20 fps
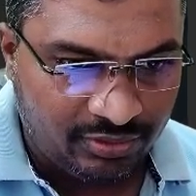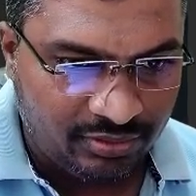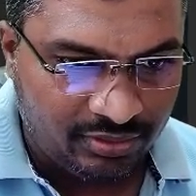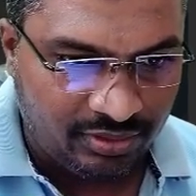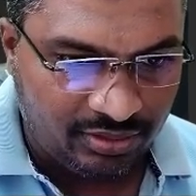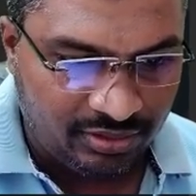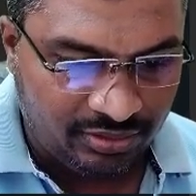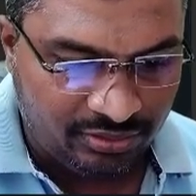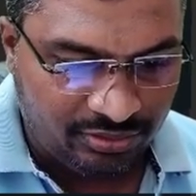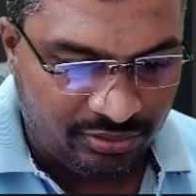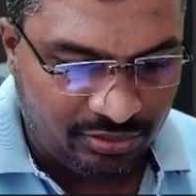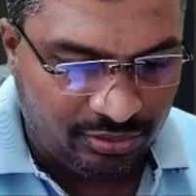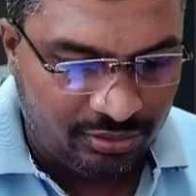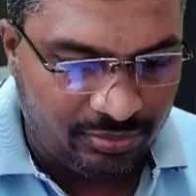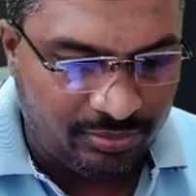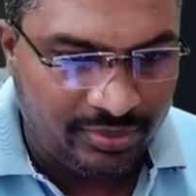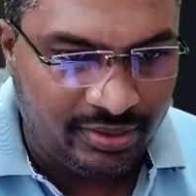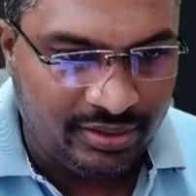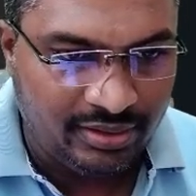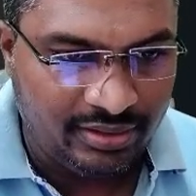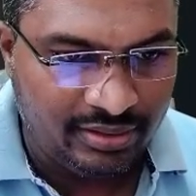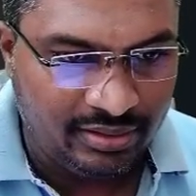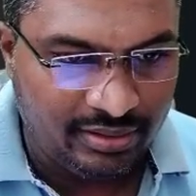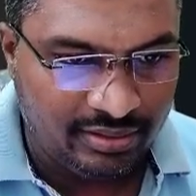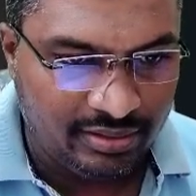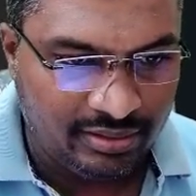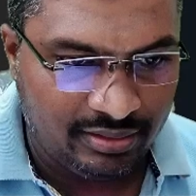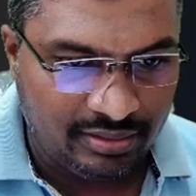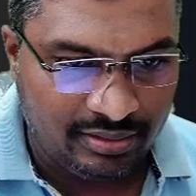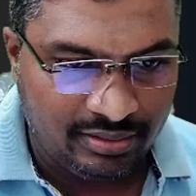it should be
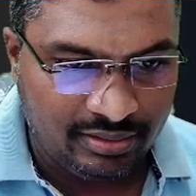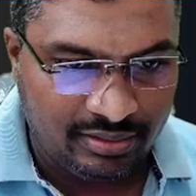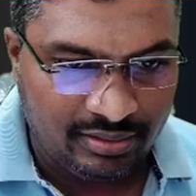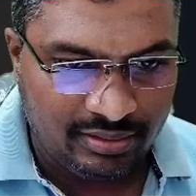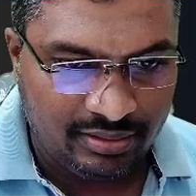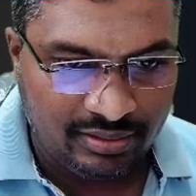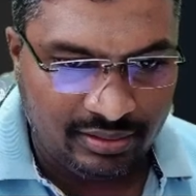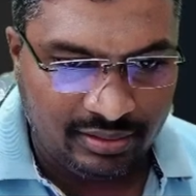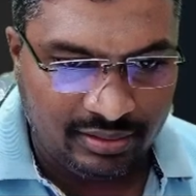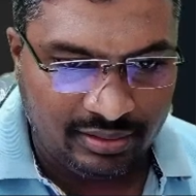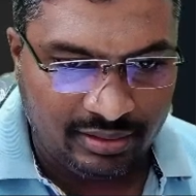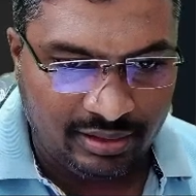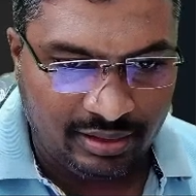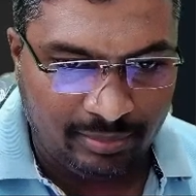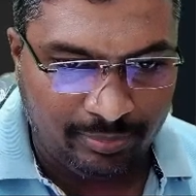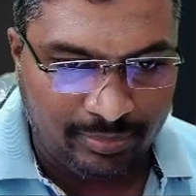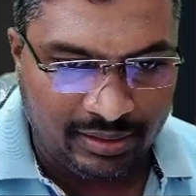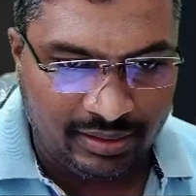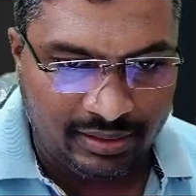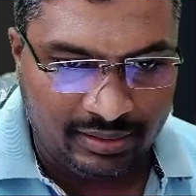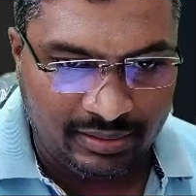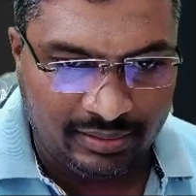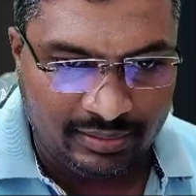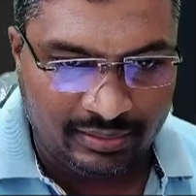tuple.